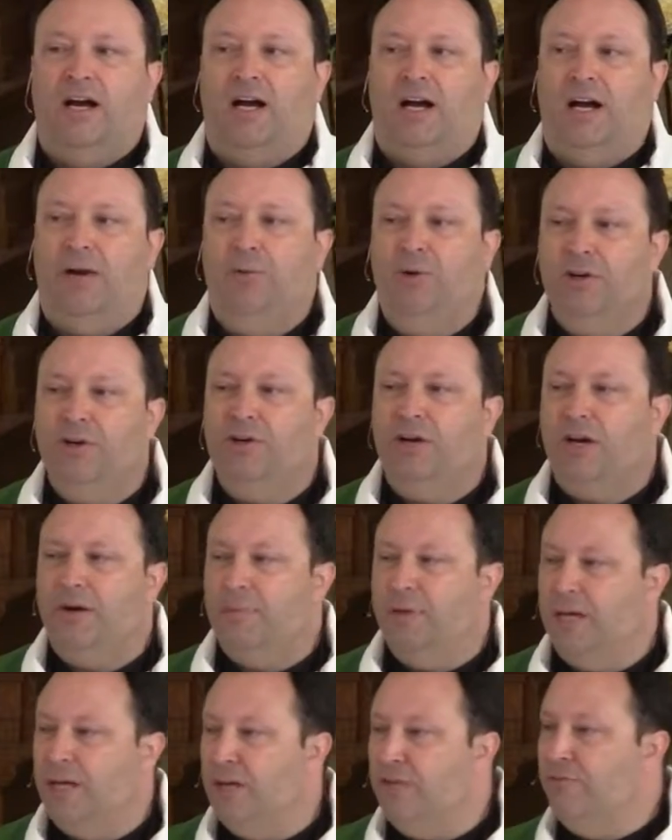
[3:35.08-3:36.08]
I wonder how
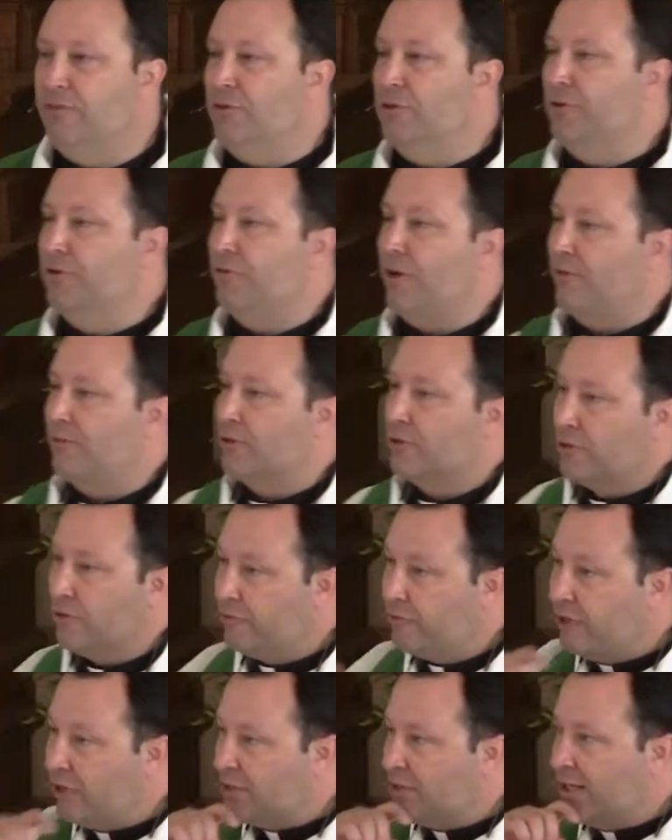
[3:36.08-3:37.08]
many of you have ever
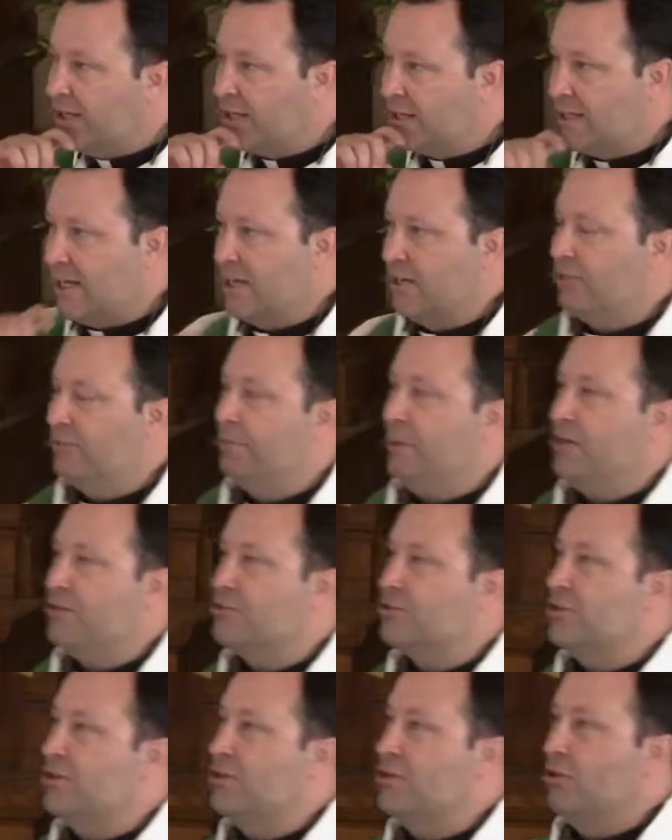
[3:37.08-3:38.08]
felt like that,
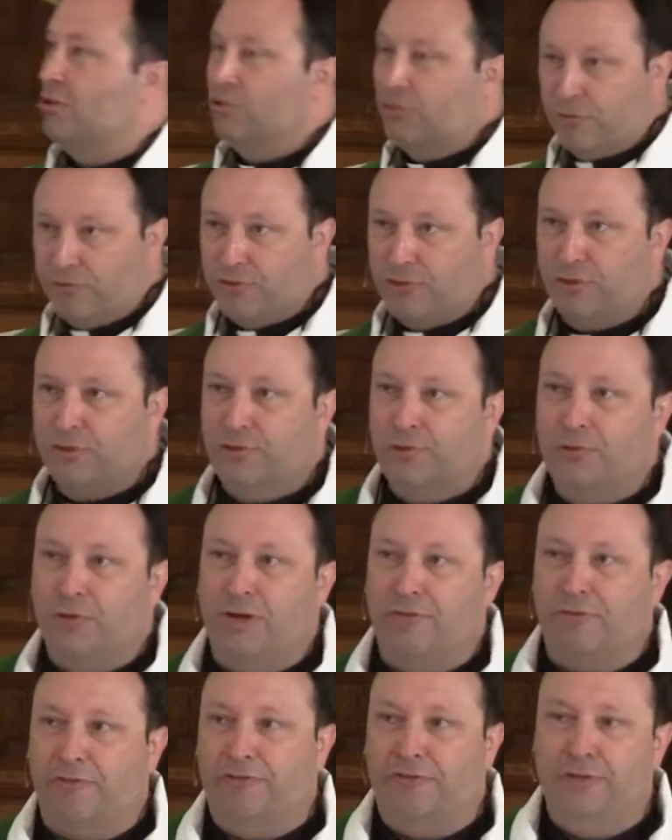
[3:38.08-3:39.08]
especially those of you who
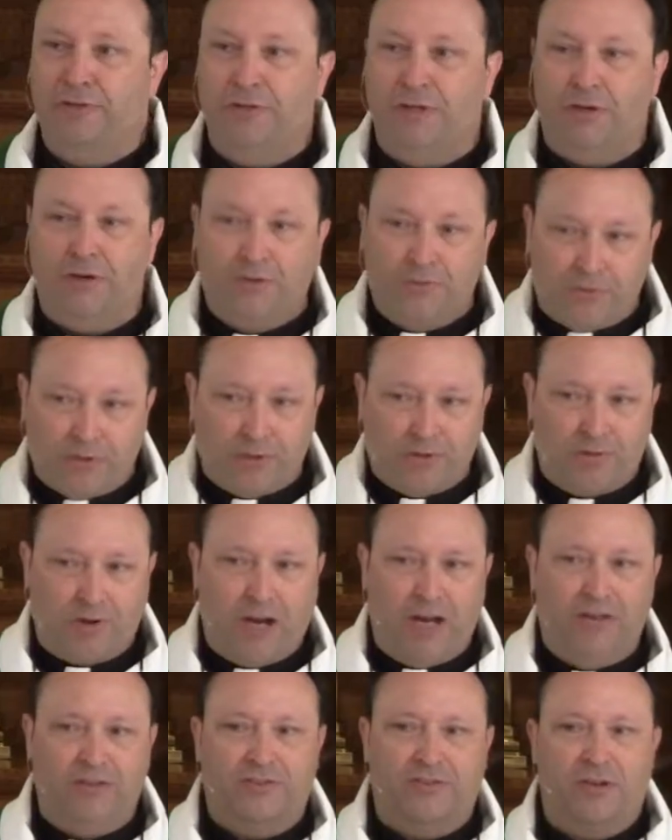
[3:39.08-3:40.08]
have a few years in
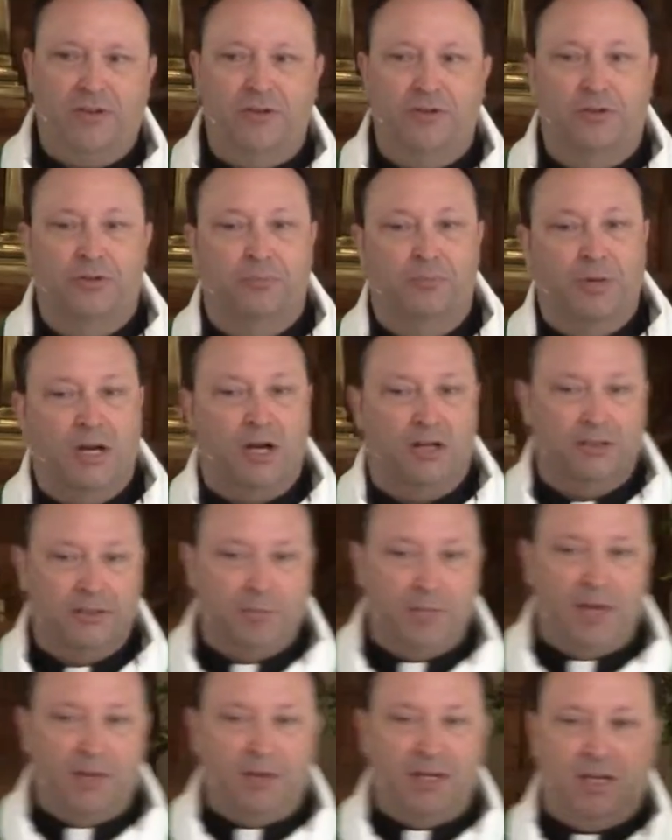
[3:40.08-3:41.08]
Christ under your belt,
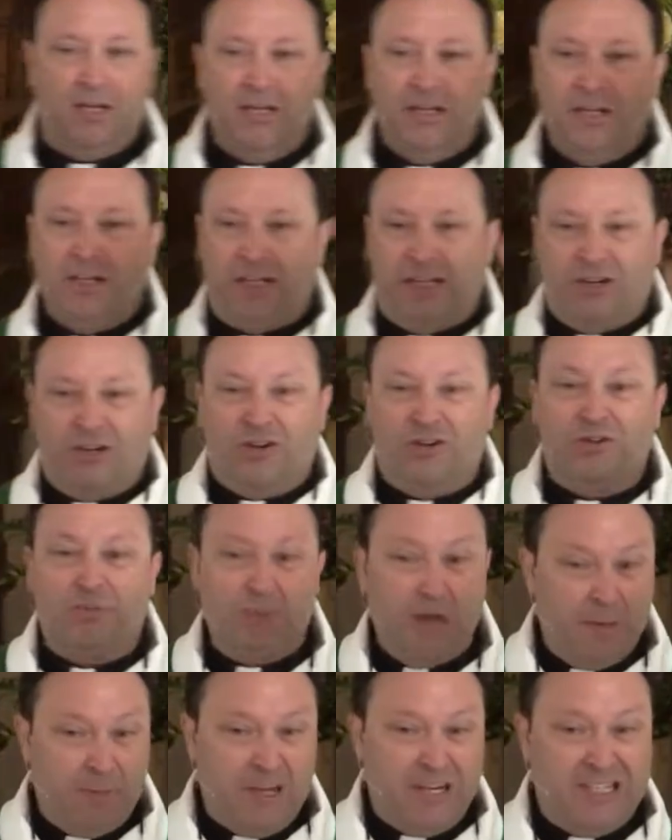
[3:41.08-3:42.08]
maybe years,
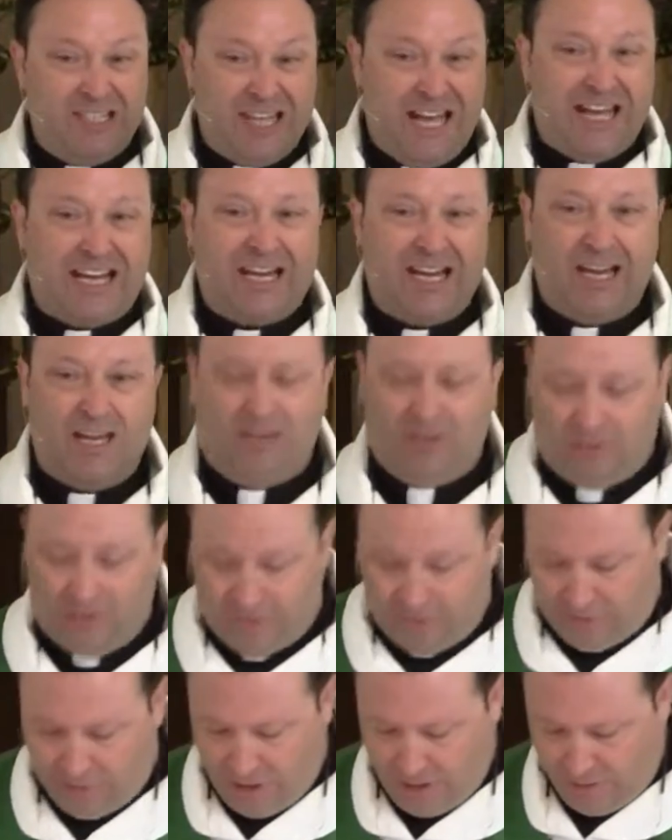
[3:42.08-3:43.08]
maybe decades
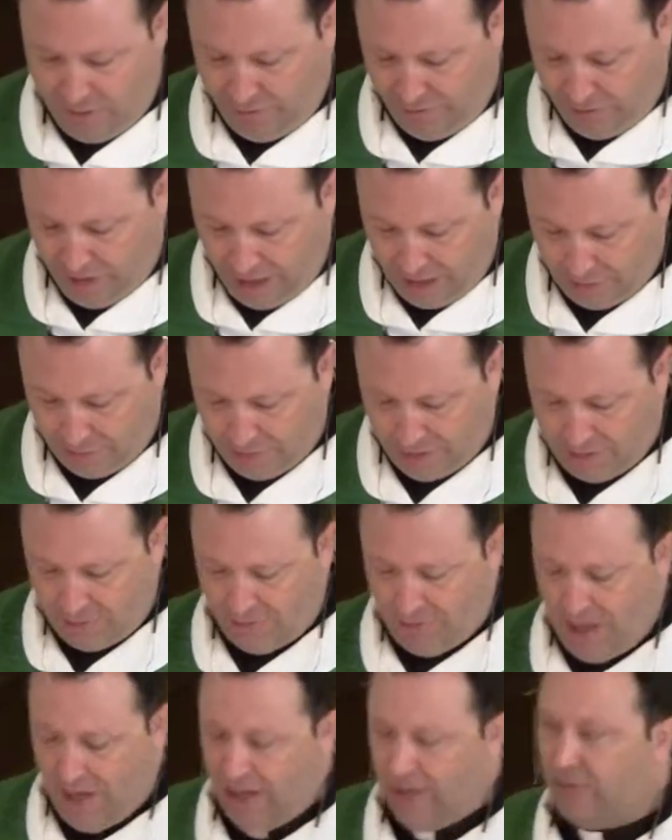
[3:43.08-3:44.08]
of following
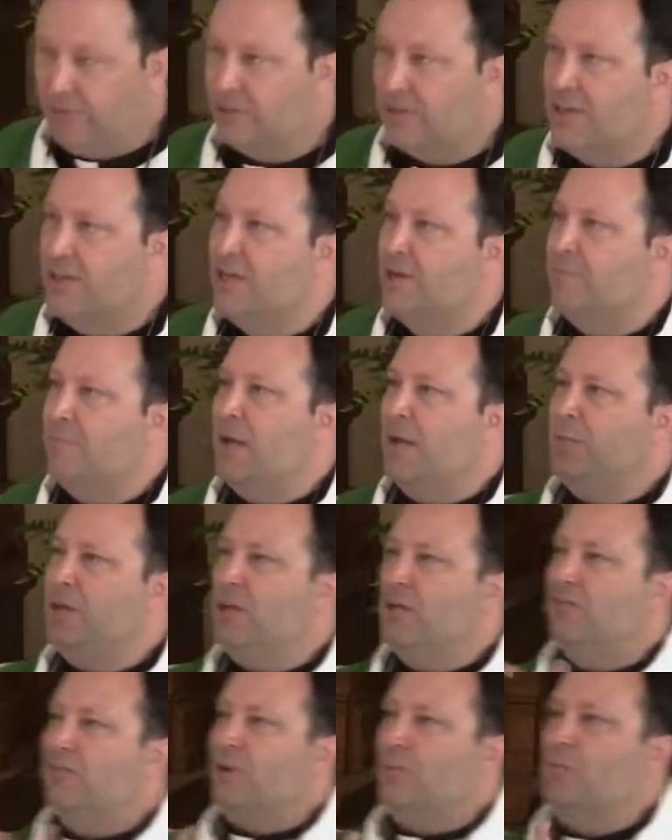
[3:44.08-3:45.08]
Christ,
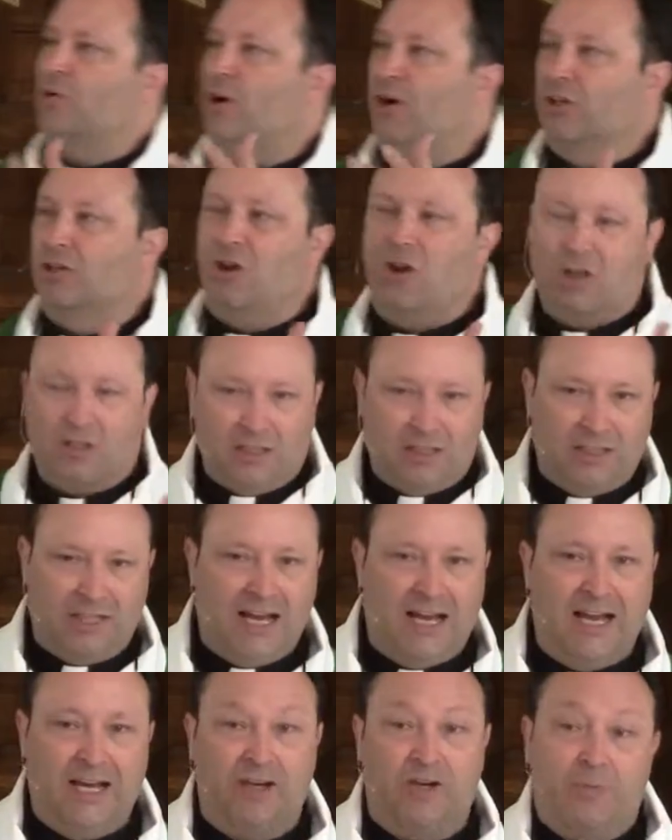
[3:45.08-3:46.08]
maybe somewhere along the
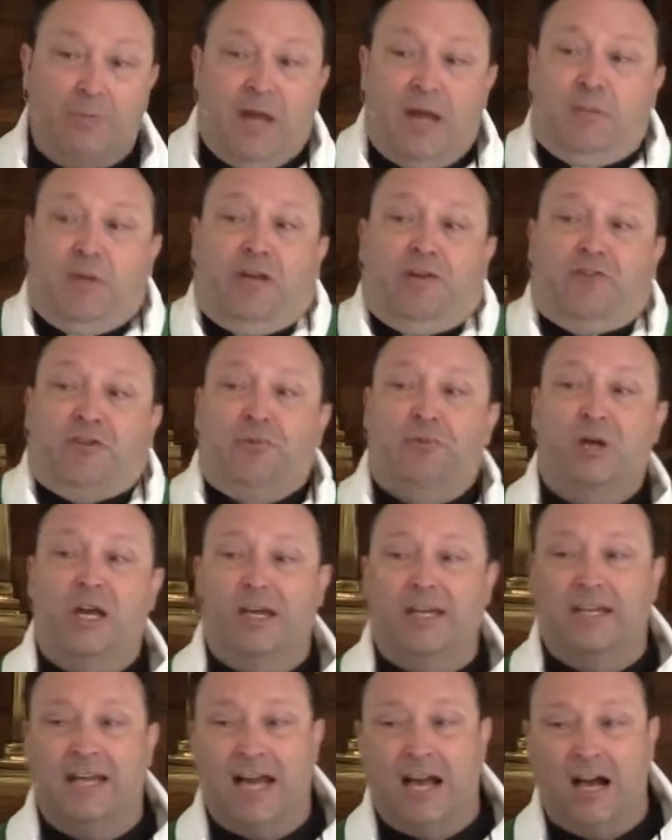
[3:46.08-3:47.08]
line, or maybe even
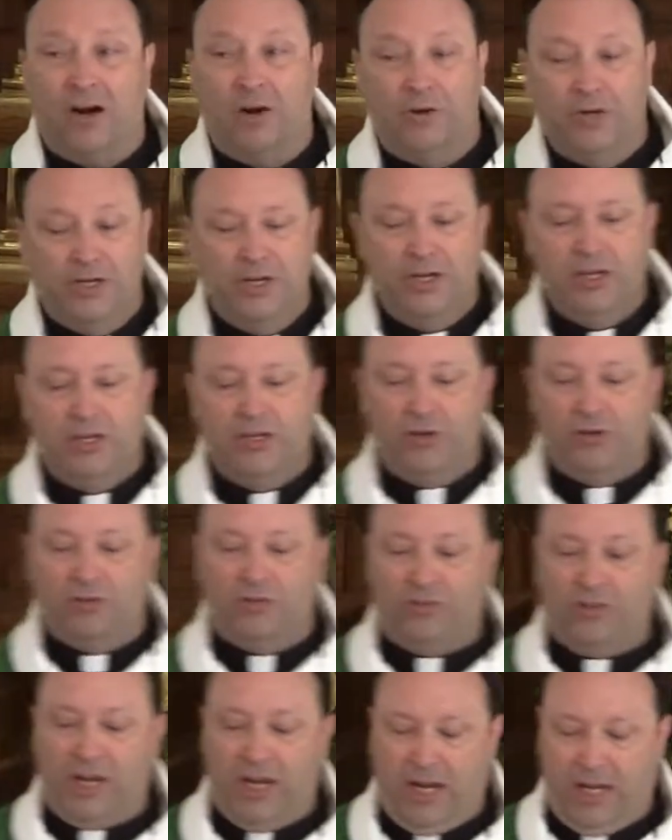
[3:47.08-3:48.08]
right now you're
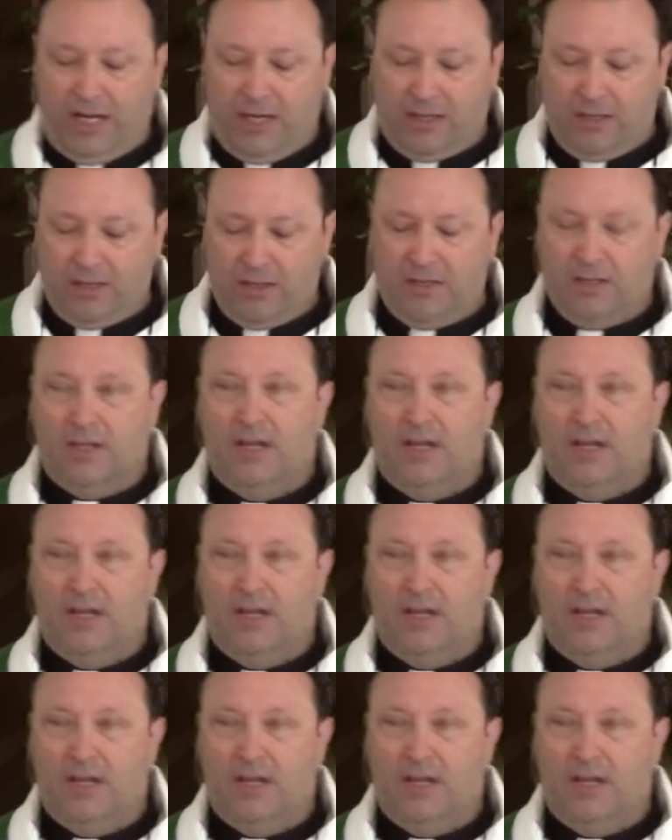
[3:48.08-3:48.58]
saying,